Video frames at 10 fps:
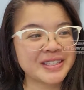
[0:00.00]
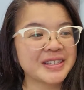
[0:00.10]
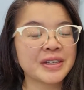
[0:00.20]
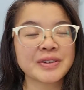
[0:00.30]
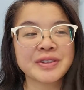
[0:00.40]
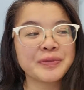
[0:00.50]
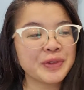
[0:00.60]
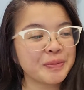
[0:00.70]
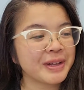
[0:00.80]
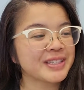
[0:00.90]
this year, so a
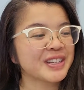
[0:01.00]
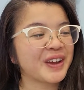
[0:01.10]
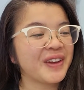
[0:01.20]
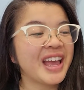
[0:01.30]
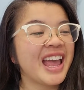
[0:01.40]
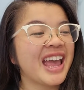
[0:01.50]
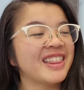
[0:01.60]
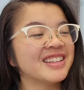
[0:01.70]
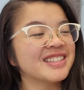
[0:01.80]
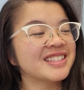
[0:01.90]
few months ago,
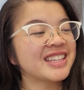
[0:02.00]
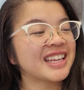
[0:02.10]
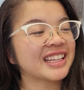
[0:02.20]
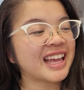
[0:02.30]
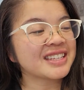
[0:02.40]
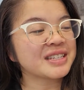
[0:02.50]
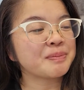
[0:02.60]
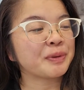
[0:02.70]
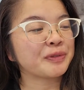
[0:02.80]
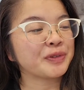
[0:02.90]
and this is the
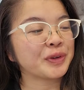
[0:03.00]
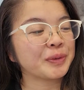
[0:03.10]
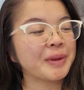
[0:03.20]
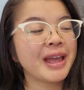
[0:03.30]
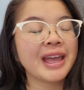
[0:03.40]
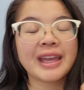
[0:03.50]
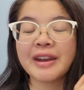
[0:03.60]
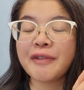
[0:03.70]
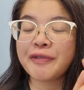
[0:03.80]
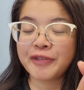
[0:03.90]
Elastine Perfume
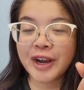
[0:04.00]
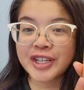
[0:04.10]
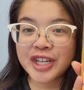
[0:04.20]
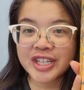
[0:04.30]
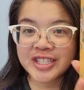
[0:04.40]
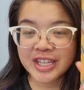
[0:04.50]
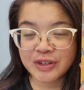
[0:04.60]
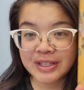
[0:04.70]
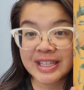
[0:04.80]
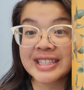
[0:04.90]
in Fresh
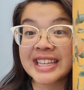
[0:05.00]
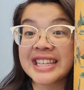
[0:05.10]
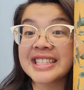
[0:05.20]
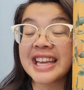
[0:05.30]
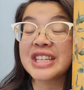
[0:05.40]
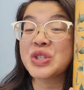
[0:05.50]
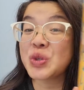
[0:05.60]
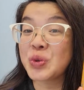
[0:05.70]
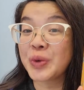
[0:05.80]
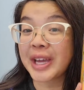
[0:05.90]
Citrus. This is a
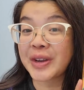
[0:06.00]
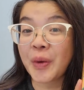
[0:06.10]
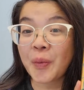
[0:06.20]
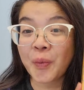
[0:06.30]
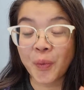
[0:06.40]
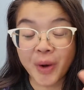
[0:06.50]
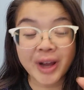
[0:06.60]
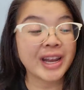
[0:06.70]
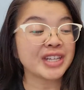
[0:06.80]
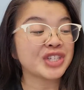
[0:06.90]

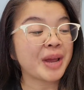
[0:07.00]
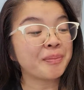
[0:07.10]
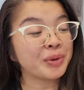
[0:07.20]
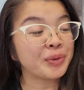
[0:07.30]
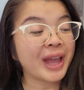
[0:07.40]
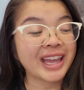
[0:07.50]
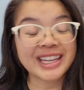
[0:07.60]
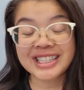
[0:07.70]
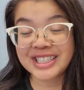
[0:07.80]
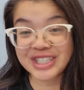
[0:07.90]
2-in-1 shampoo
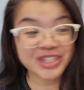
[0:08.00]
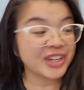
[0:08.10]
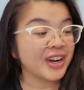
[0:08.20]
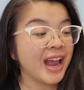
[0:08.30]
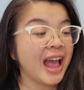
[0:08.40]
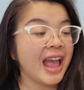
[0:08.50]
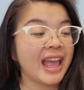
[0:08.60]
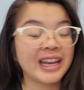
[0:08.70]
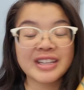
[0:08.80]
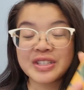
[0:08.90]
and conditioner,
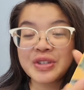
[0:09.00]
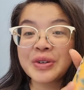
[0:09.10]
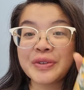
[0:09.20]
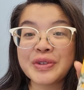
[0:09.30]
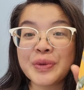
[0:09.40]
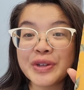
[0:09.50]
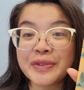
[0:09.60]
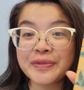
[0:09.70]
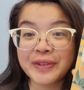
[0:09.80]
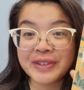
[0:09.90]
and it is a total of
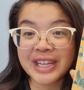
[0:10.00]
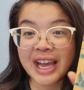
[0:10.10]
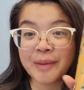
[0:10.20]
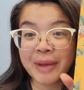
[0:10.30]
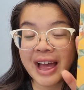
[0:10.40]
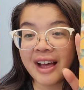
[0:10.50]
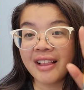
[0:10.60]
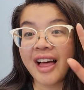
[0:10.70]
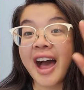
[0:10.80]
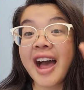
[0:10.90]
250 ml.
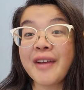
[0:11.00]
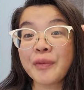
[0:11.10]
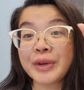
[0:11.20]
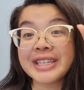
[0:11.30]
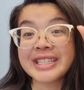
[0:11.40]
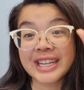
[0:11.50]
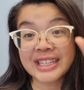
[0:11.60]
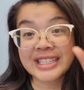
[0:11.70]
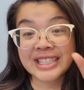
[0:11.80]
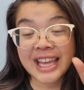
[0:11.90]
I
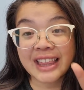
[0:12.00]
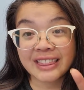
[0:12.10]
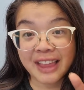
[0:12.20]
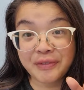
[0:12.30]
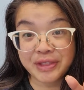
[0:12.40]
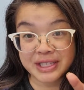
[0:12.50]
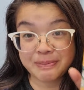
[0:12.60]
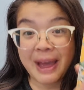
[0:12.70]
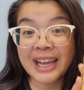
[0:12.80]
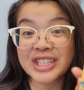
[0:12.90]
ridiculously love
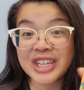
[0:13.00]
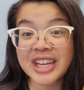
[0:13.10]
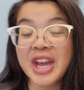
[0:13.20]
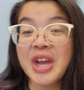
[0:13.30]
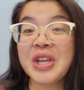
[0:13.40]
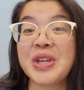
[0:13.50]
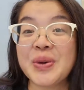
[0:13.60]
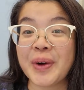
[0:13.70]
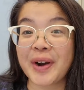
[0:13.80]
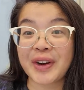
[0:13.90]
this packaging.
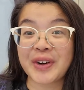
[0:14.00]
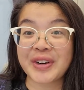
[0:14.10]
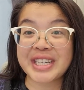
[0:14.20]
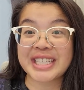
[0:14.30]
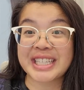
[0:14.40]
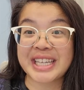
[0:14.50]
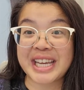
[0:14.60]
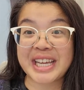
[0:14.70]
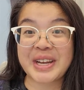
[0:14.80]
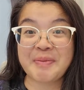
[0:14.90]
You are currently
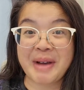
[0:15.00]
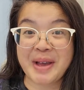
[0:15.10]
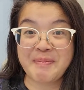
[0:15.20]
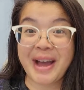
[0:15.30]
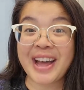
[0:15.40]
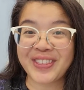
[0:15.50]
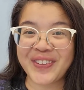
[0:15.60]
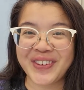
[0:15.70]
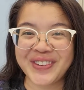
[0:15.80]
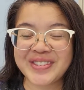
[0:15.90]
in my
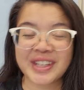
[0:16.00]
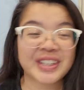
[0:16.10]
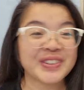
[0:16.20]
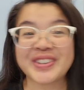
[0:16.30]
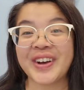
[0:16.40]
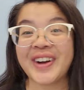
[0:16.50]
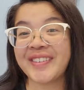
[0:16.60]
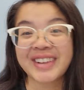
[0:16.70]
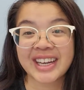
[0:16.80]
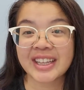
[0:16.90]
bathroom, so you know
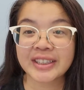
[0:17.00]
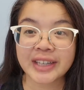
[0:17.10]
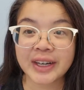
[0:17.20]
I'm getting in the